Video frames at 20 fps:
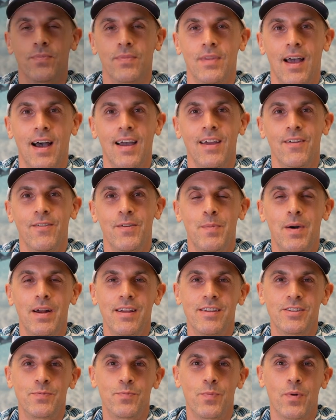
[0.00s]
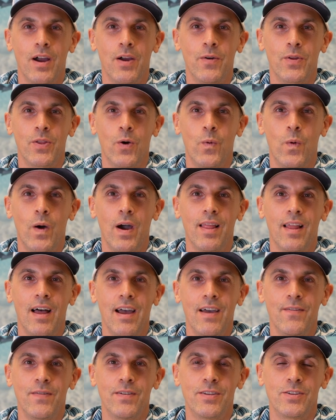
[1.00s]
Hi everybody, it's Brian with Hawai'i
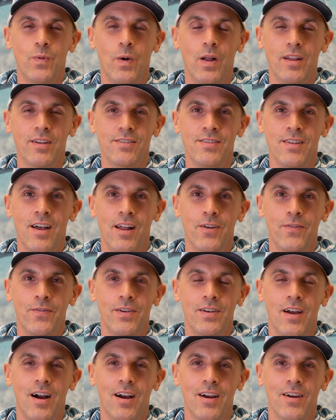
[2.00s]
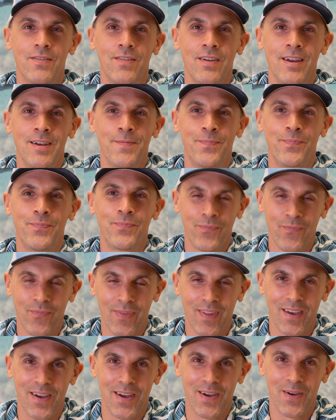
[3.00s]
Life as well as Nala Photography.
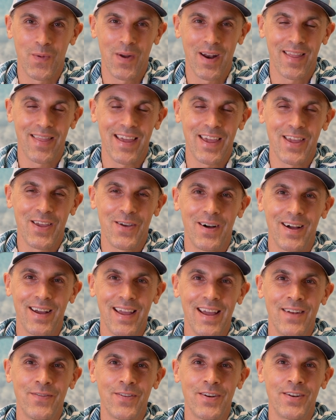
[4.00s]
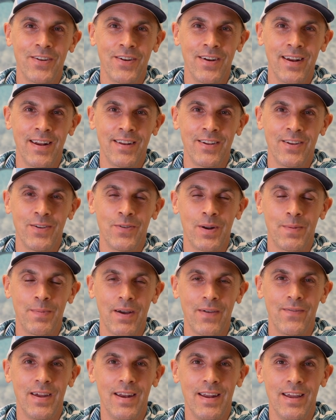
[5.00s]
I want to thank you all again for tuning in to one of
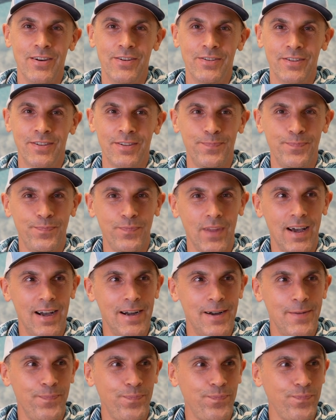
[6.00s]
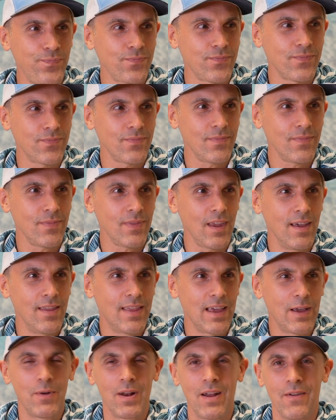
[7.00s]
my videos. I
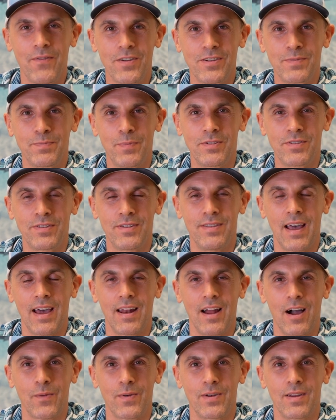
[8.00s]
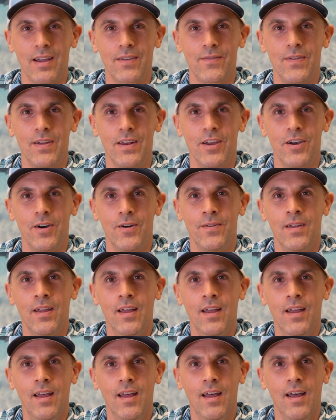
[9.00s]
think when I first posted that Aquatech video,
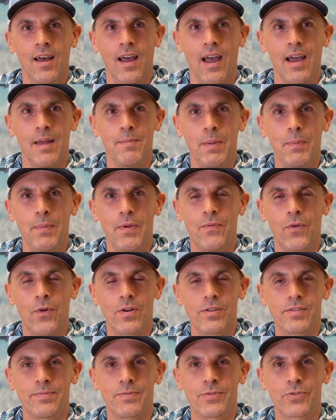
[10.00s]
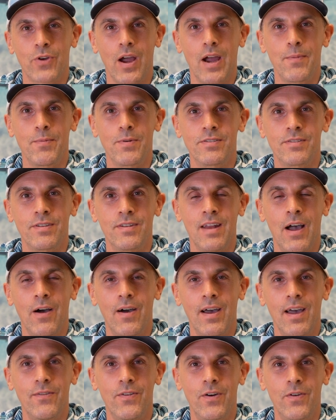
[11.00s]
I had maybe 40 subscribers and now
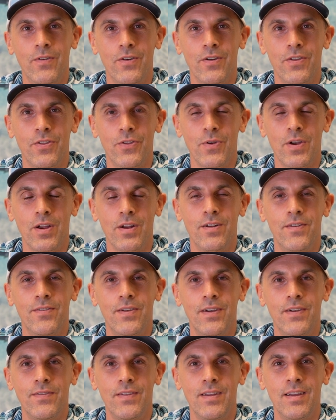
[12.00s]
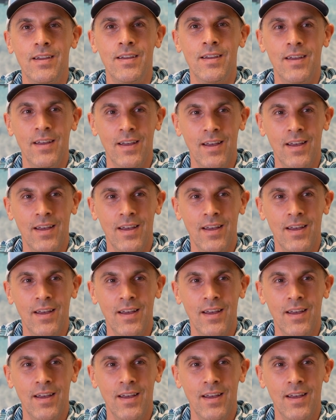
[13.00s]
I have over 350.